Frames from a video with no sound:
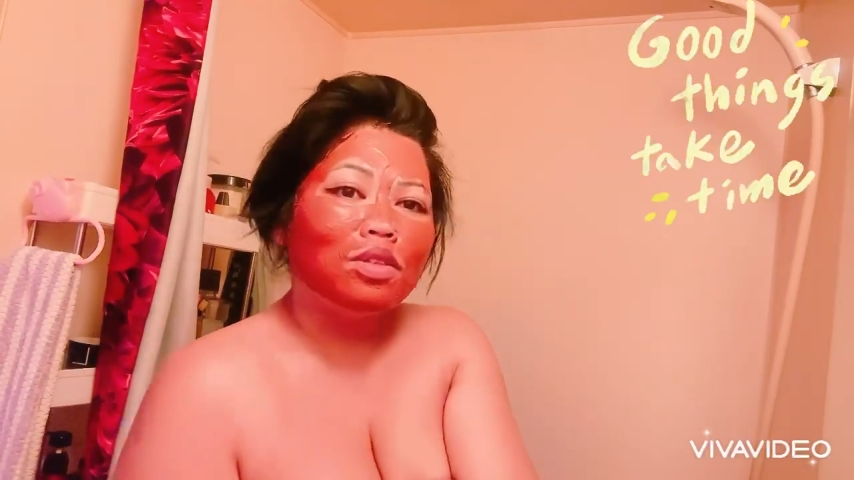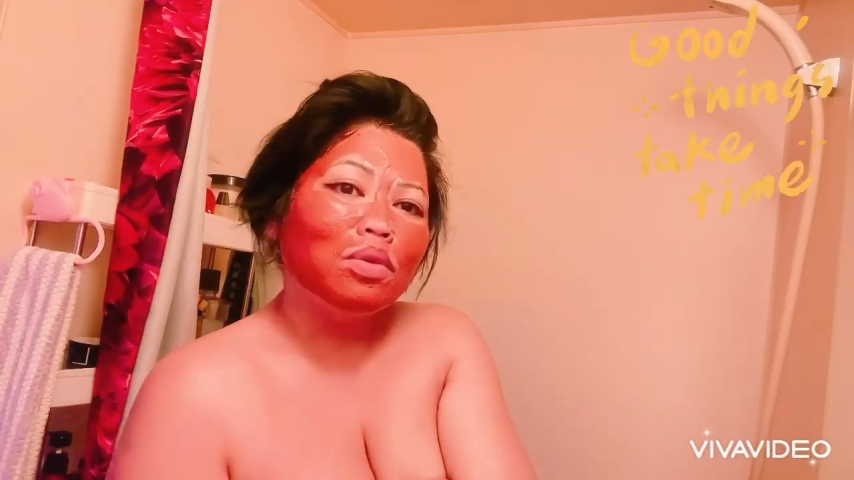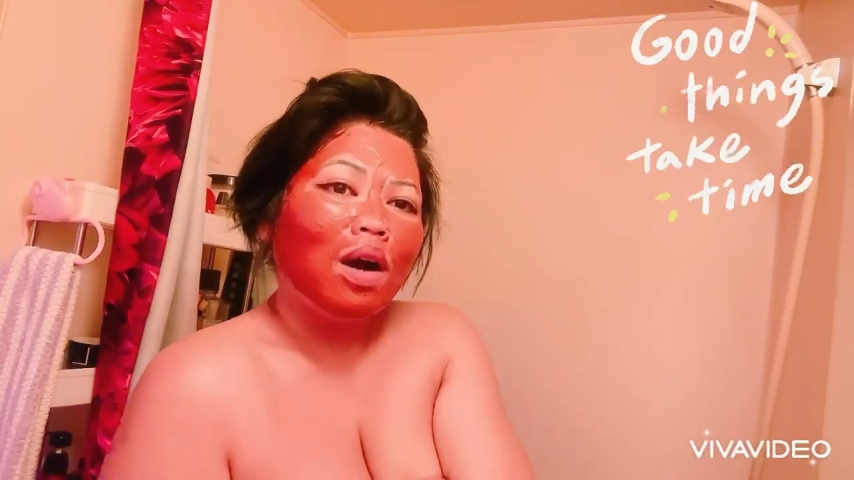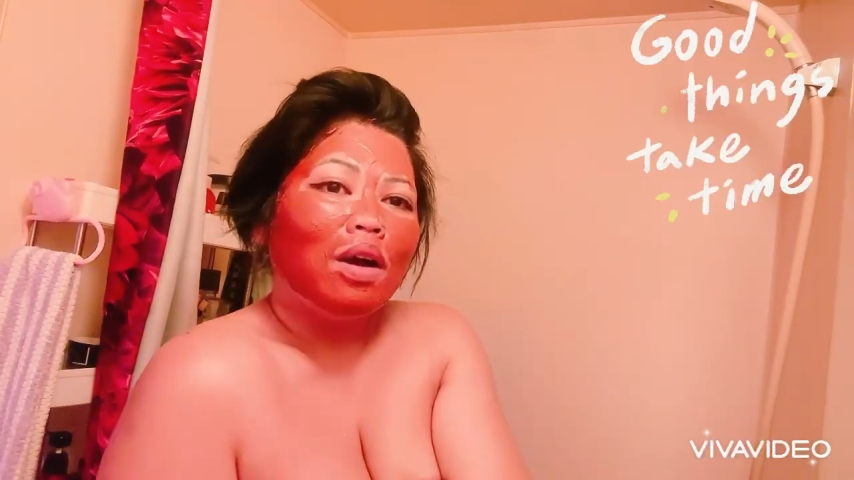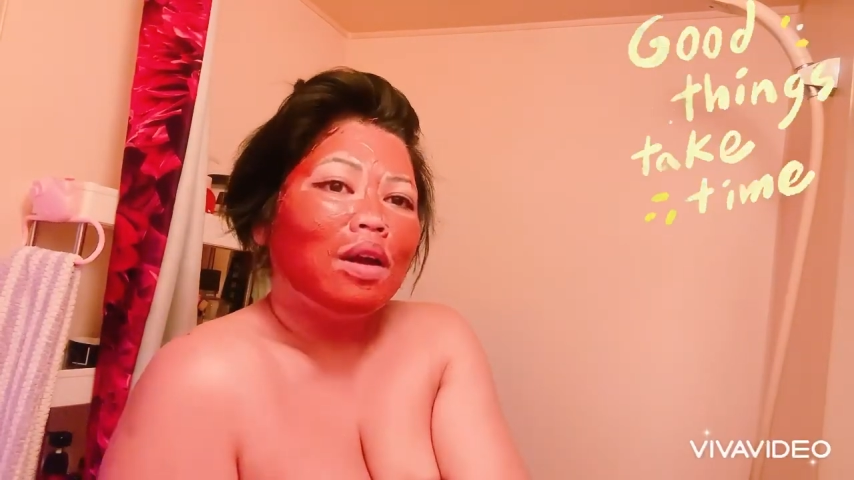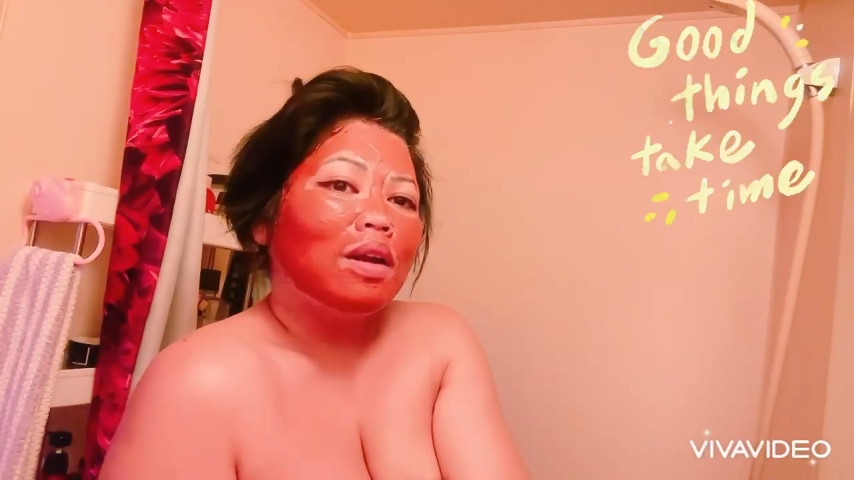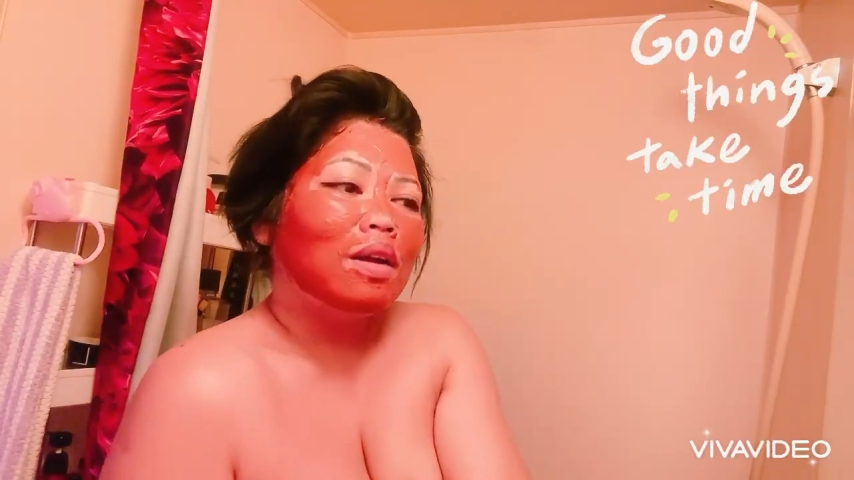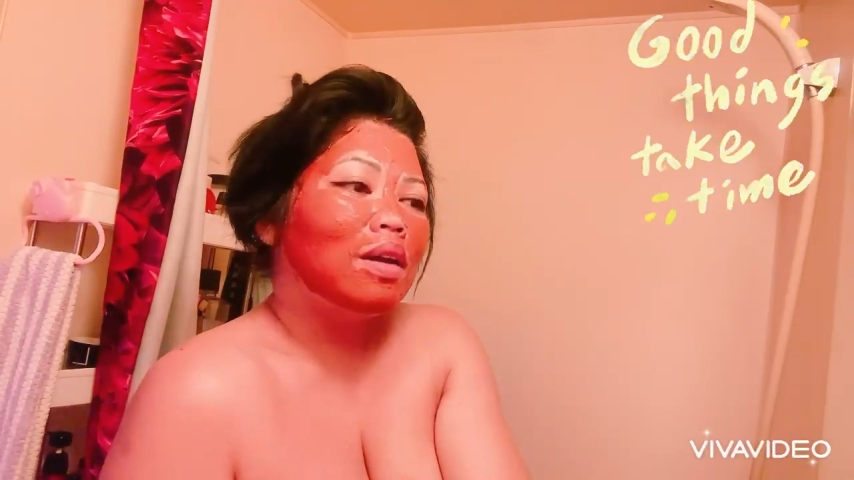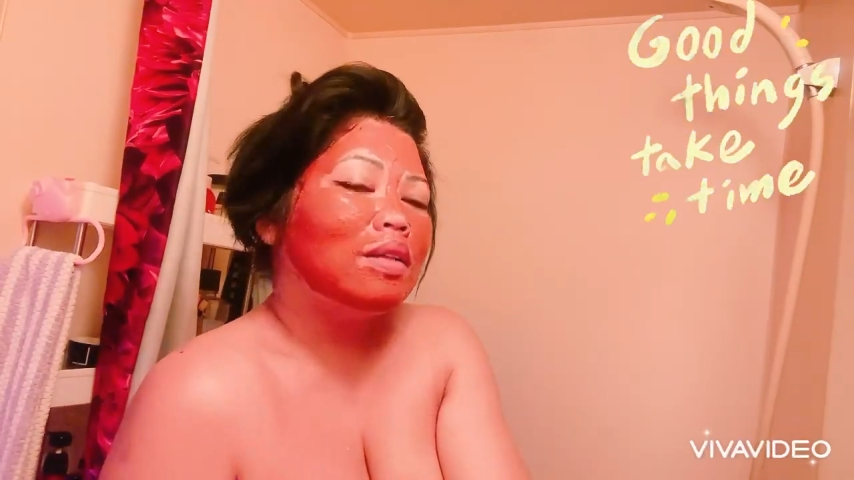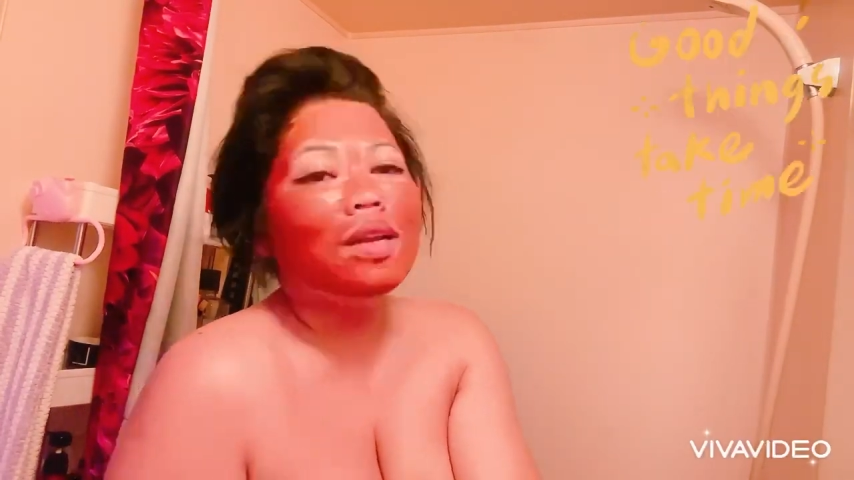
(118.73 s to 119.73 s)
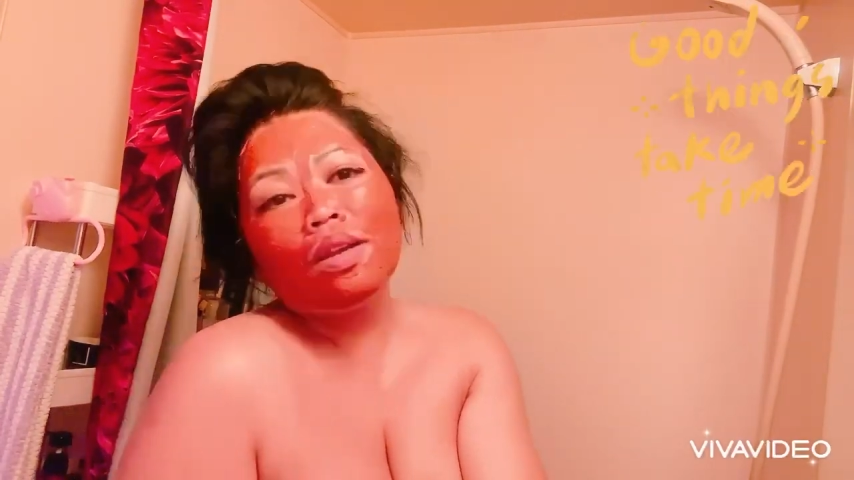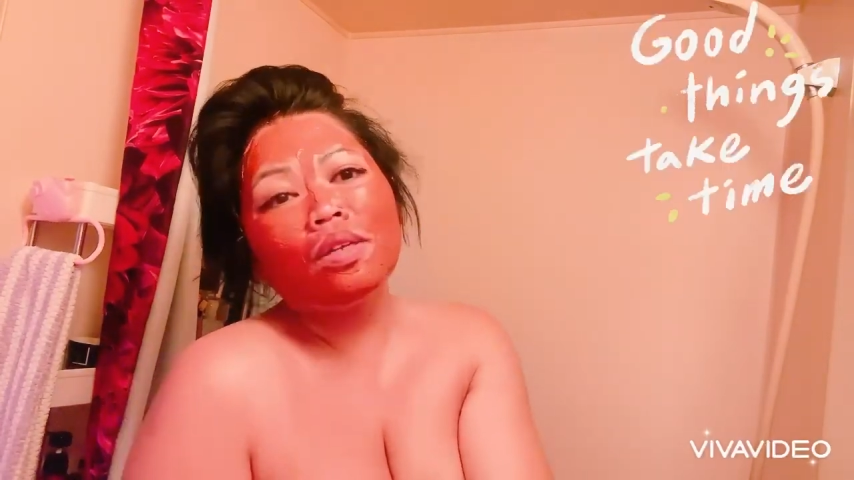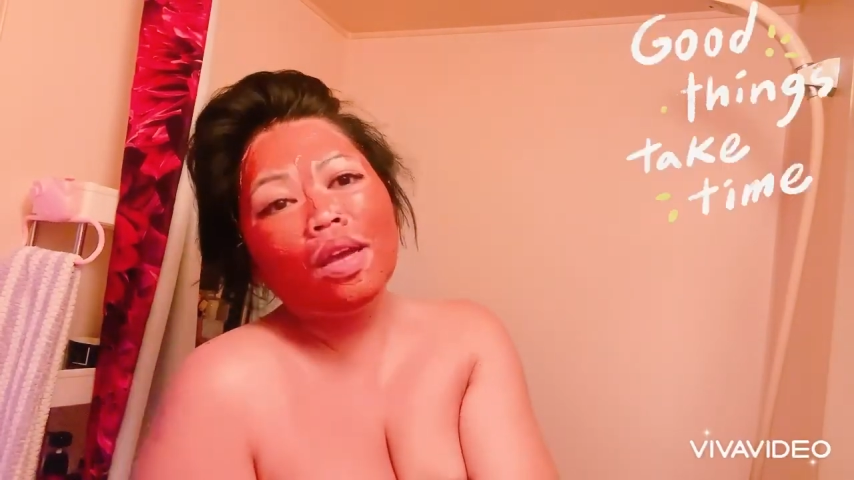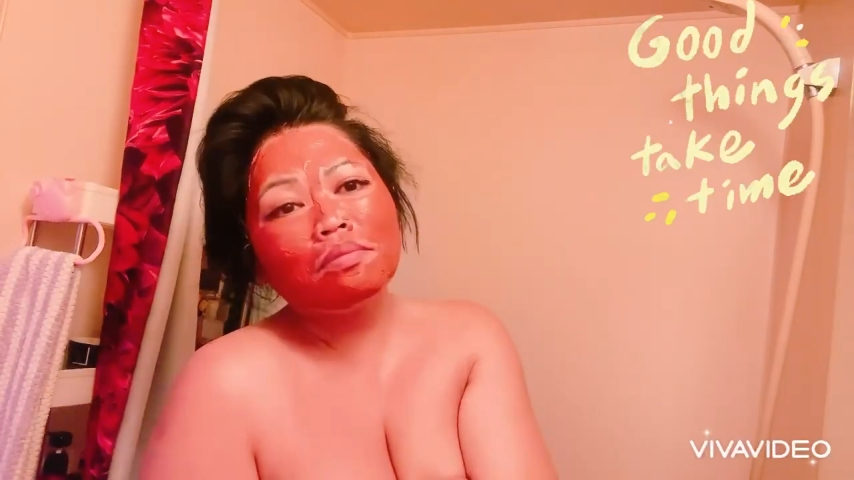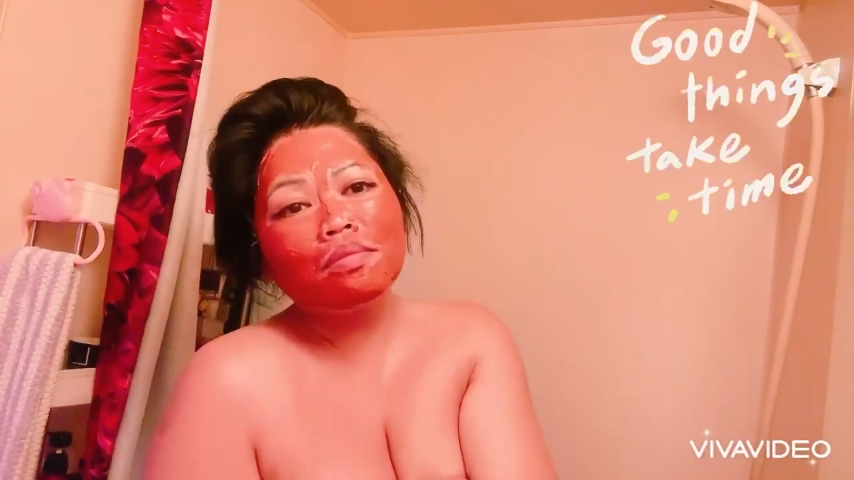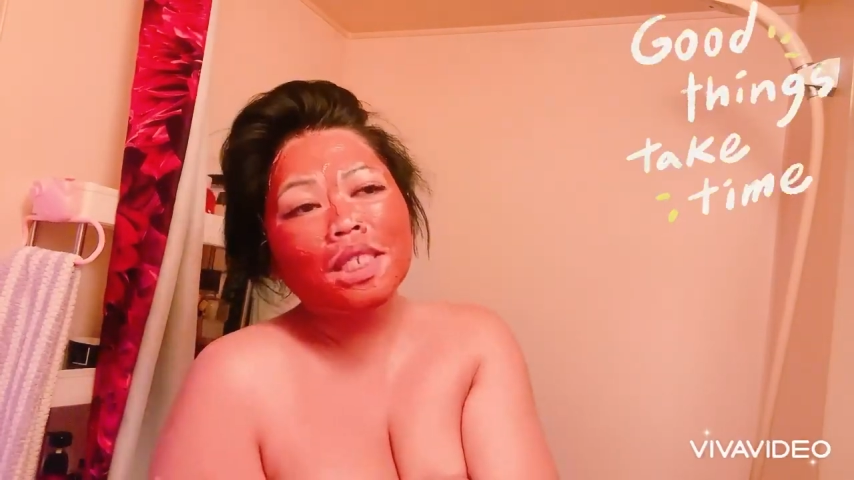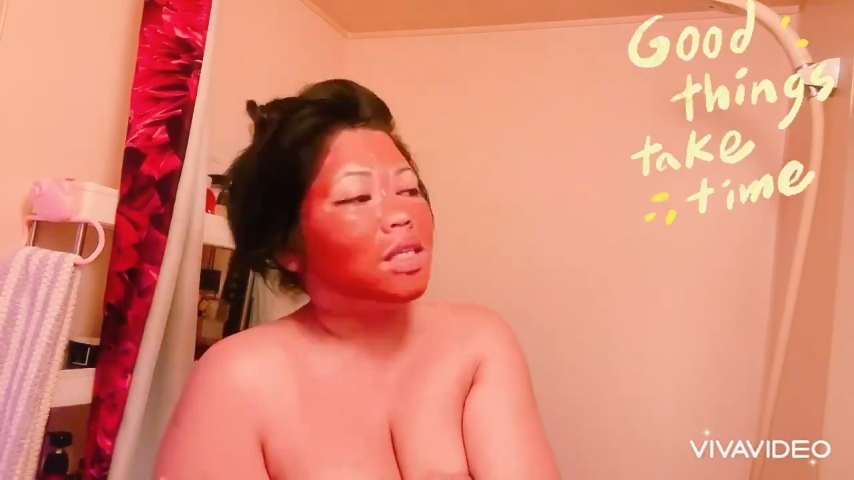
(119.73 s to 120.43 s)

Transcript: do our daily routine.